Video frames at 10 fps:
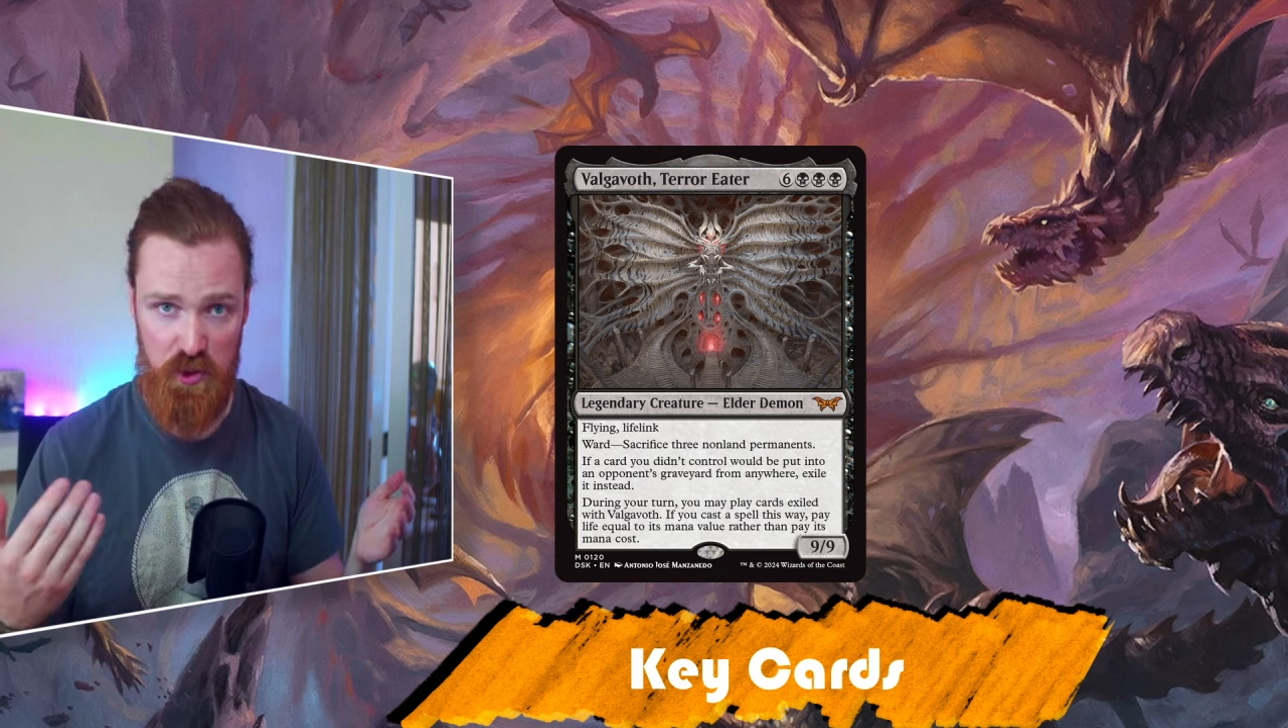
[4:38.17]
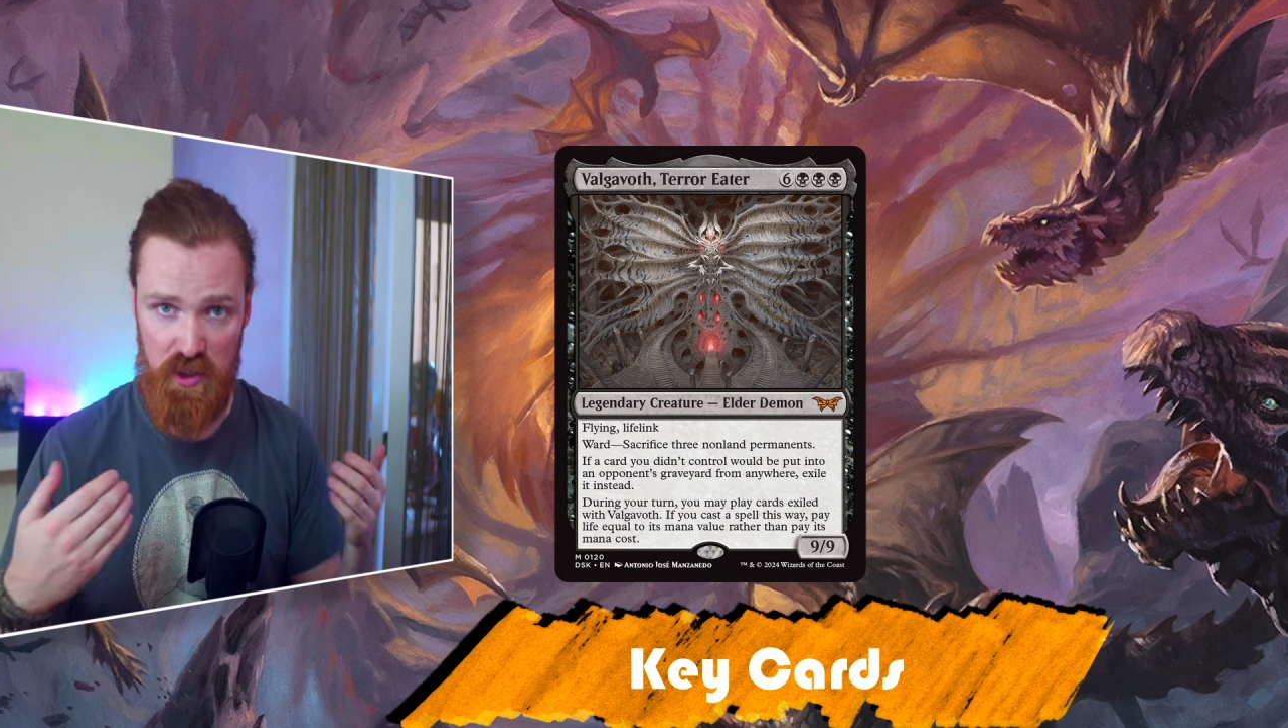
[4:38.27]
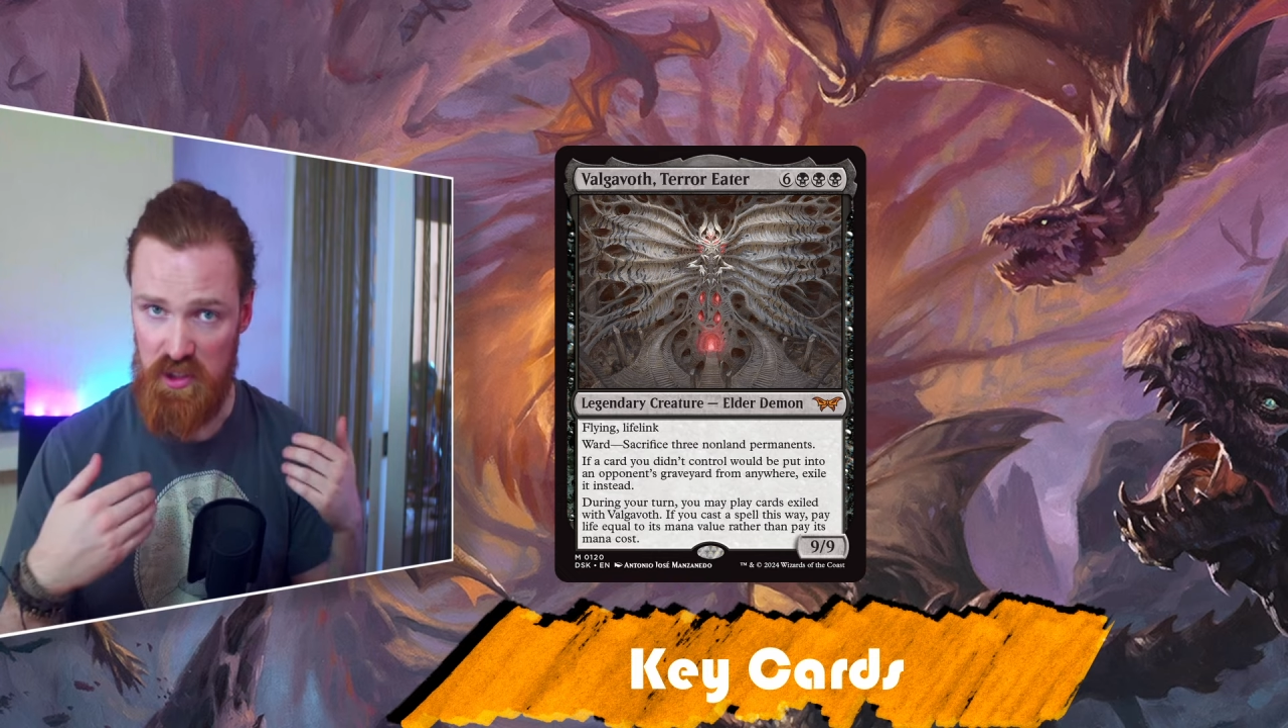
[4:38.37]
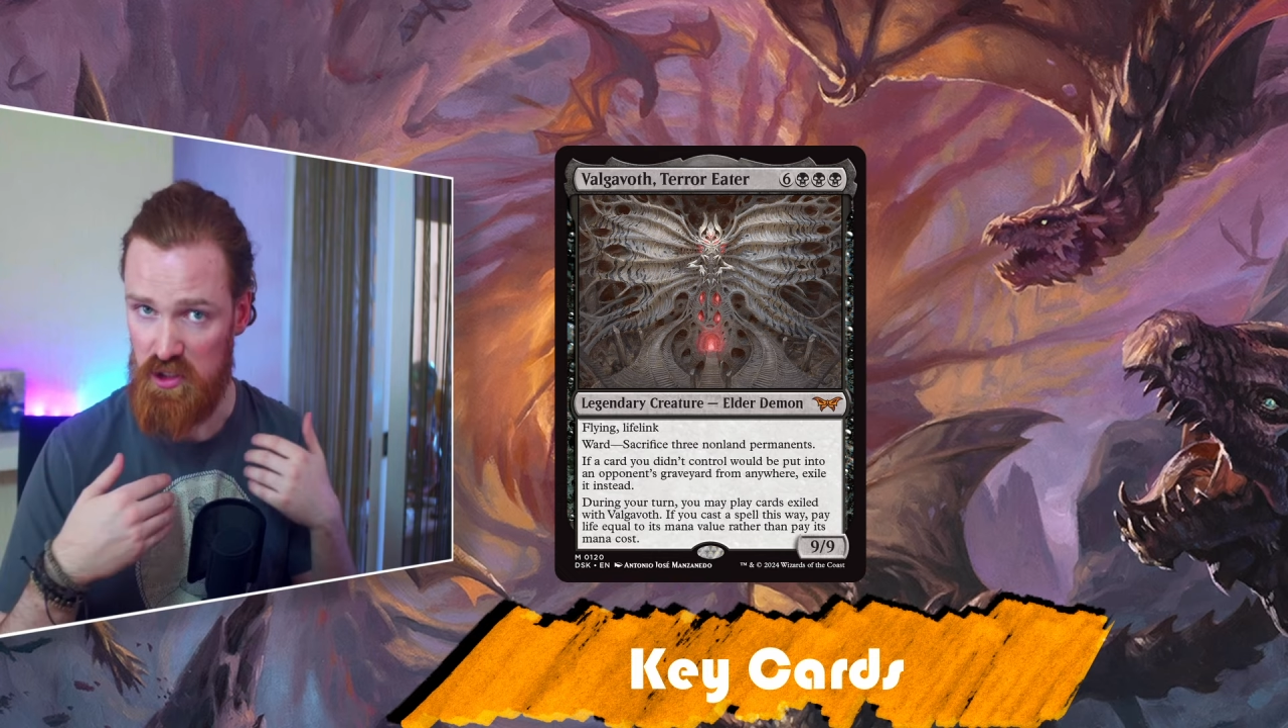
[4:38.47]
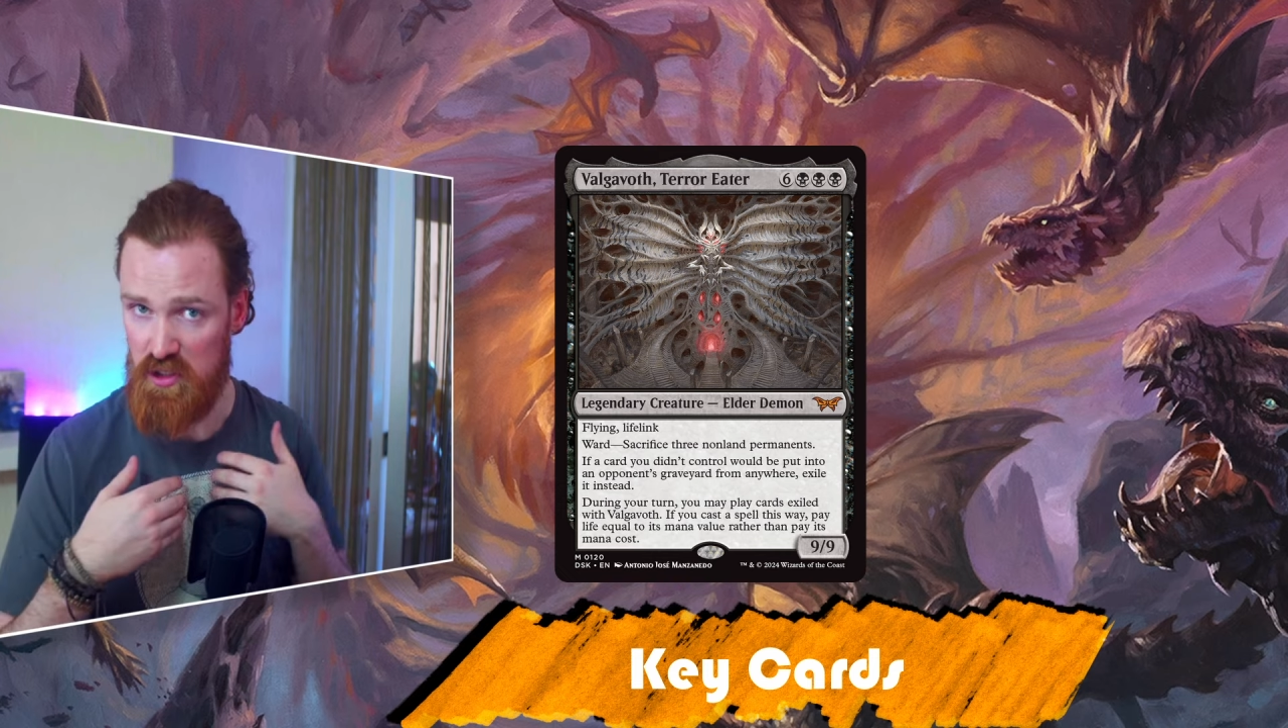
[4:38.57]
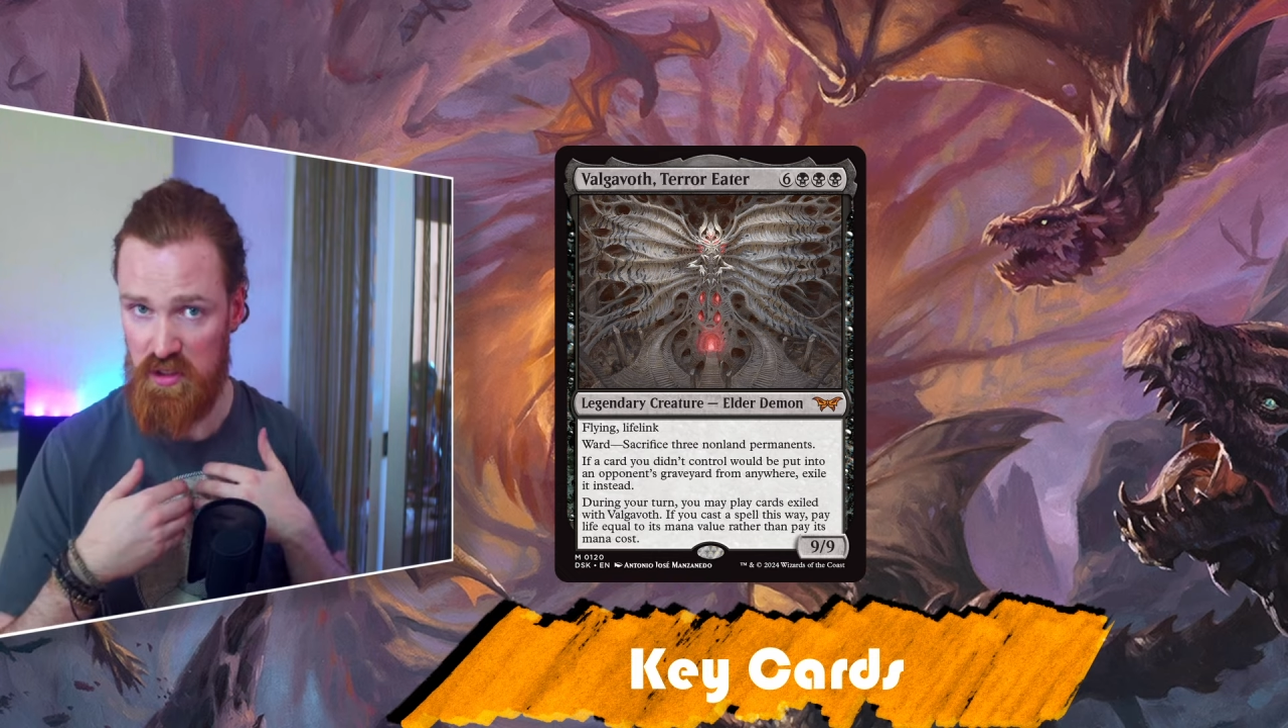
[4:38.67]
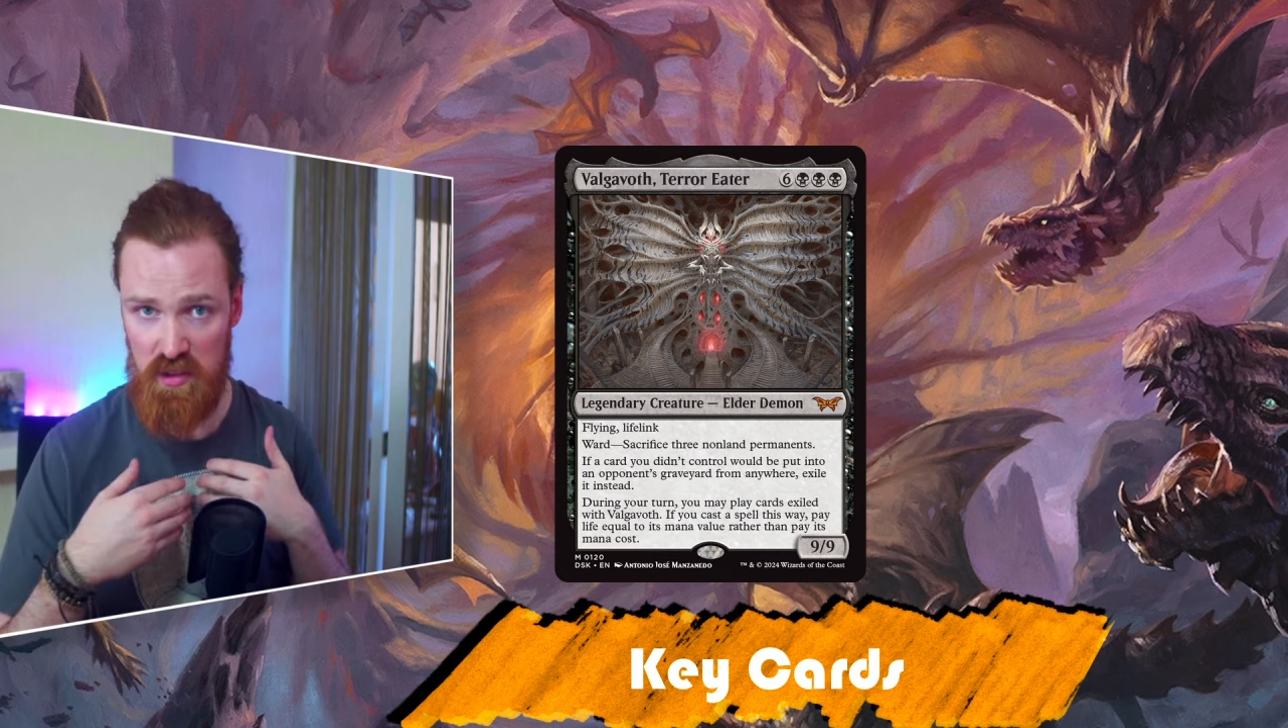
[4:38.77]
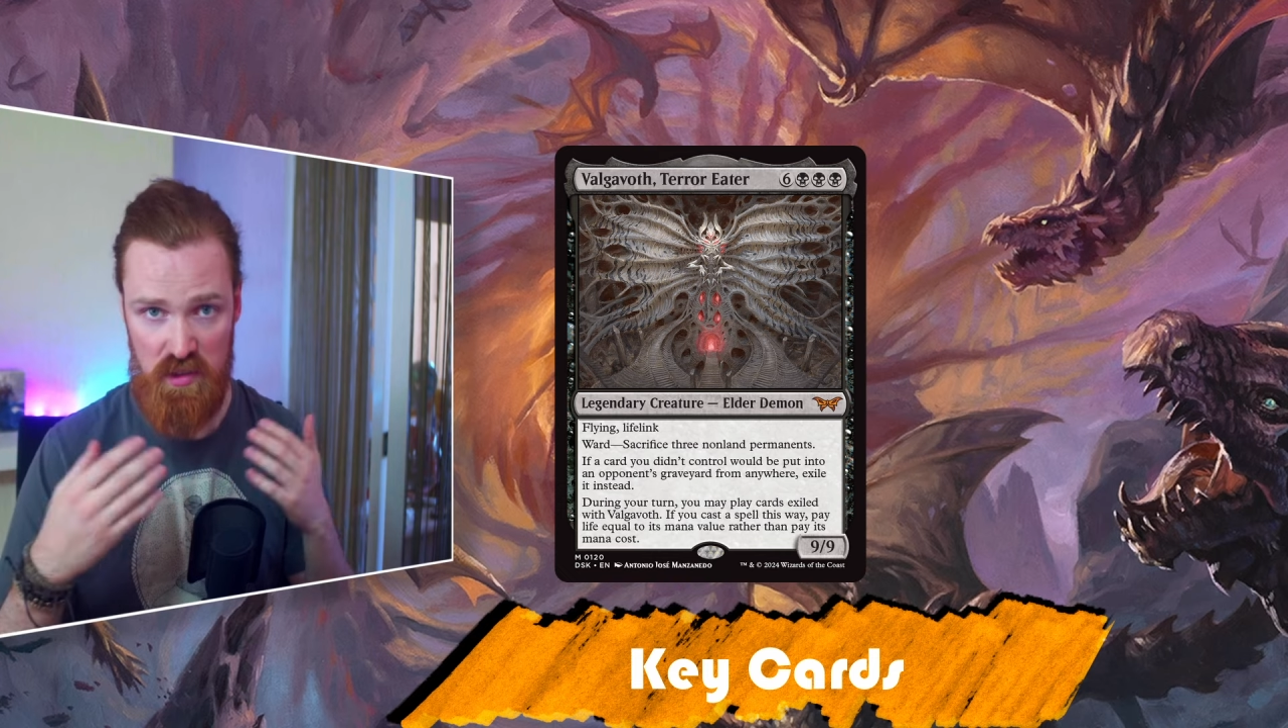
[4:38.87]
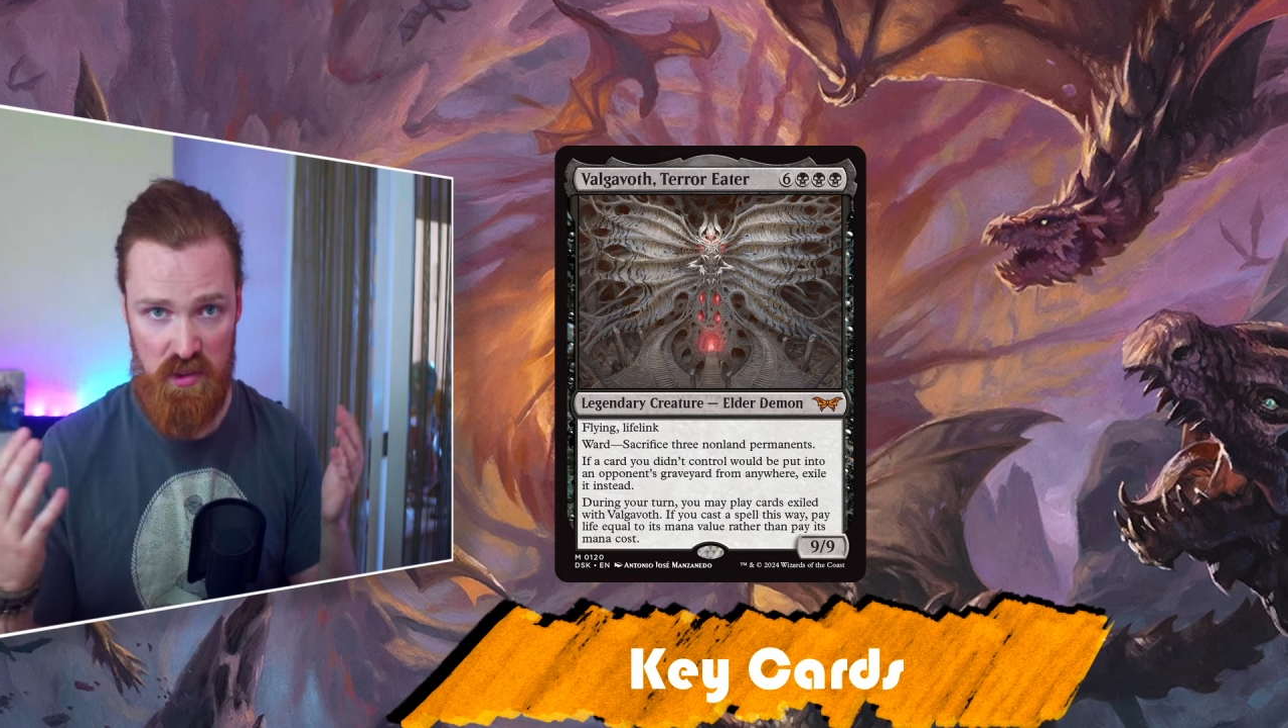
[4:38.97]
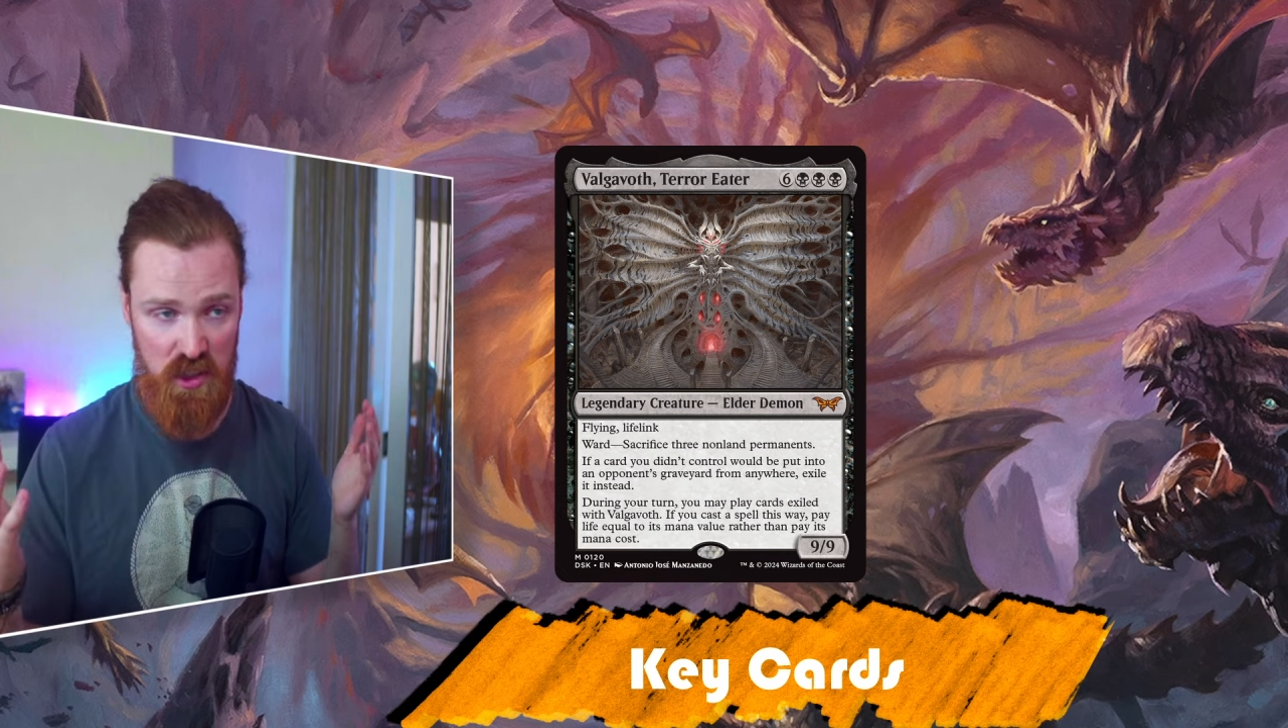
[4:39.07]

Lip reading: you can just